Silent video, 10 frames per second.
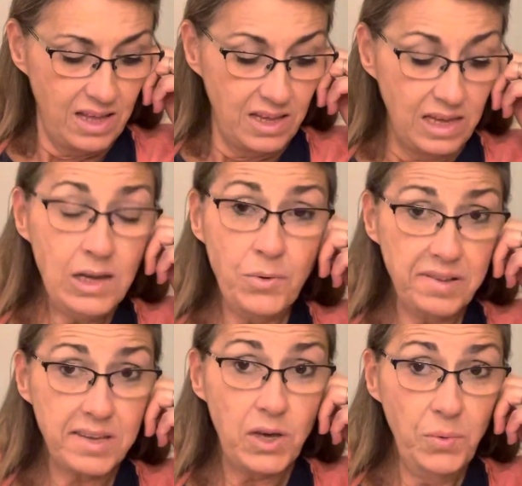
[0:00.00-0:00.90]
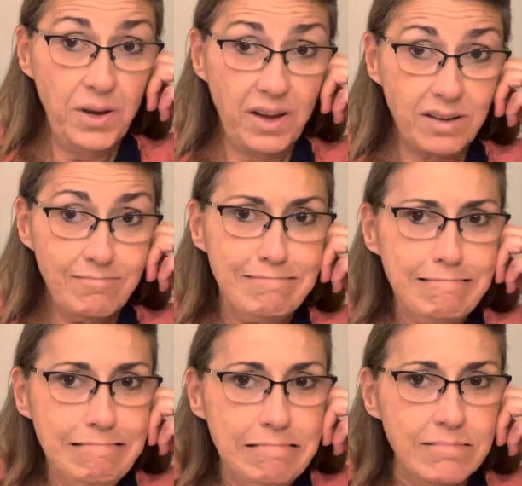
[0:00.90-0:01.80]
Equals QAnon.
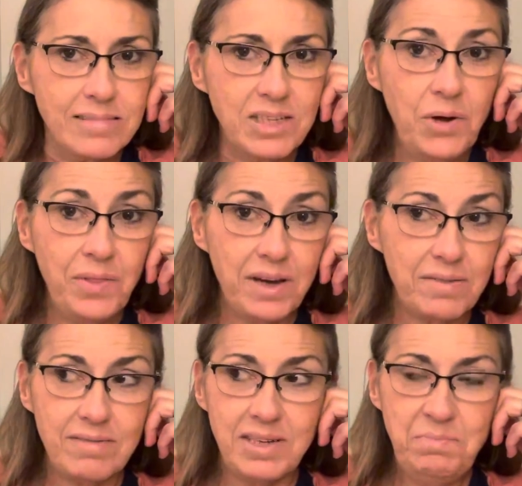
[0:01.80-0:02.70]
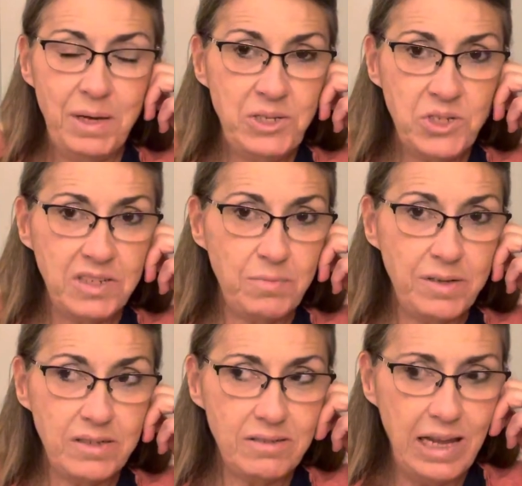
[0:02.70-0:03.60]
That
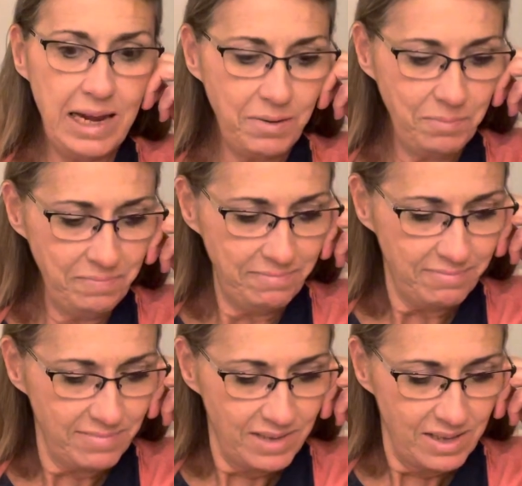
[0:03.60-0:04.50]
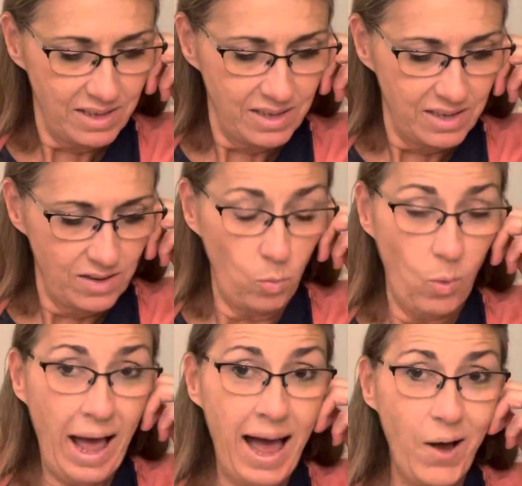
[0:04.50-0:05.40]
unmentionable name.
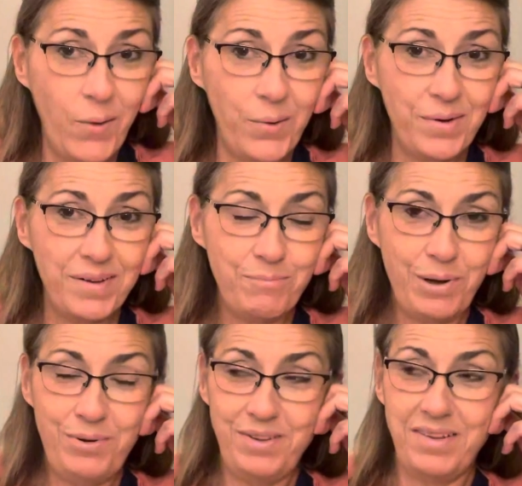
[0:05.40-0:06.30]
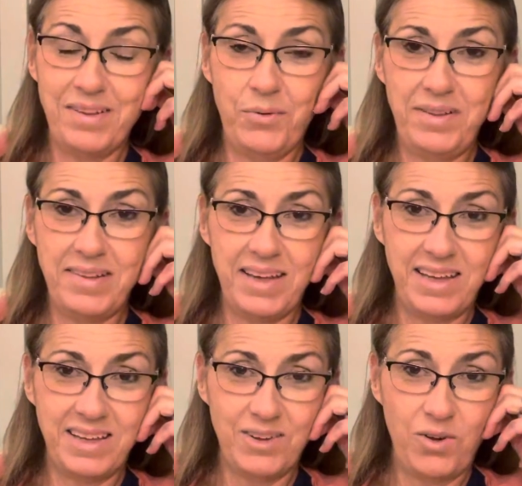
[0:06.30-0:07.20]
Wow. And POTUS is always
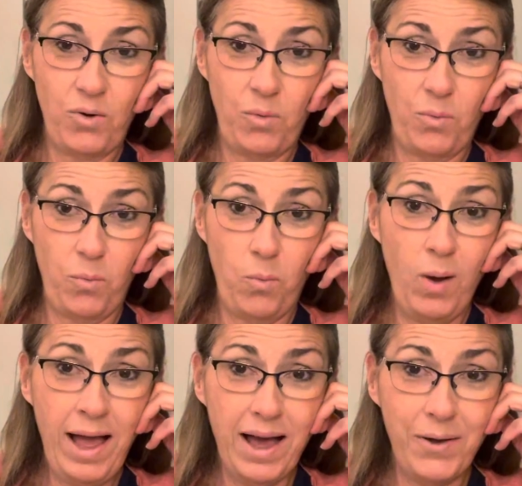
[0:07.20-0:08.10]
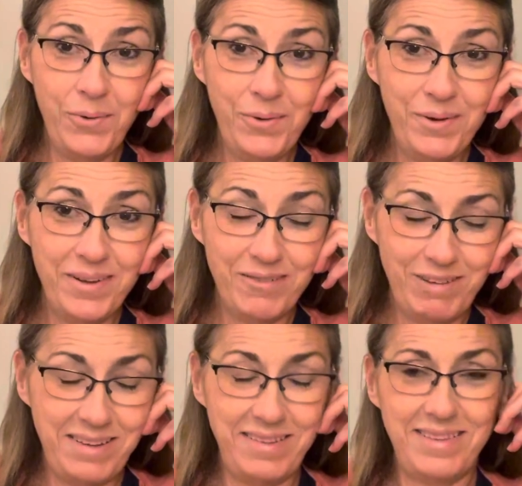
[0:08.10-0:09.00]
saying, wow.
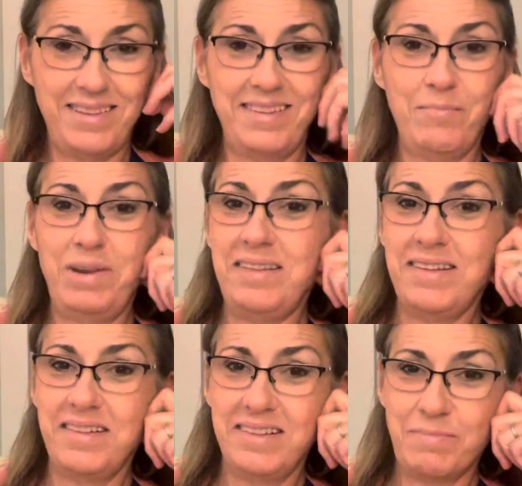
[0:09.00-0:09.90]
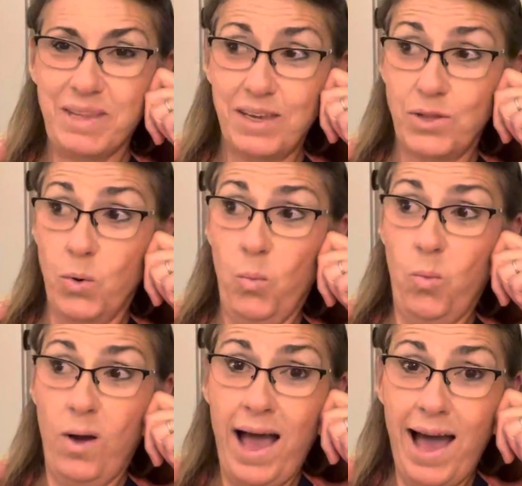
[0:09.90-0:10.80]
When somebody says something, you go,
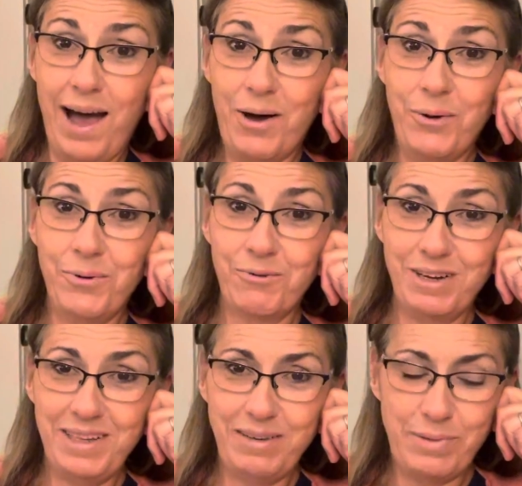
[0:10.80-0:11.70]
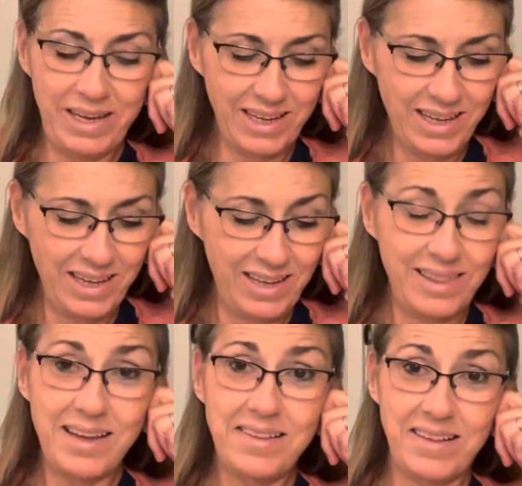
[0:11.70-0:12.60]
wow, really big.
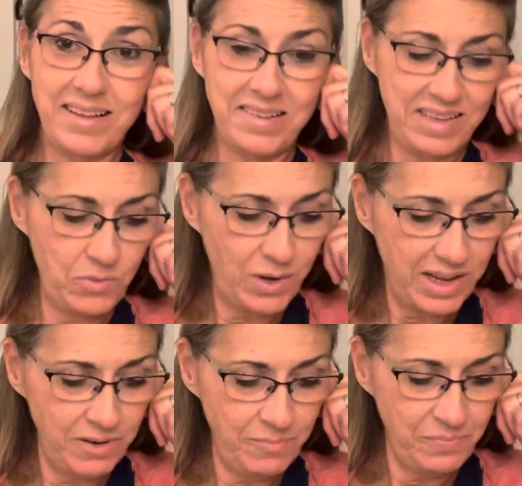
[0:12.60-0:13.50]
That's 61.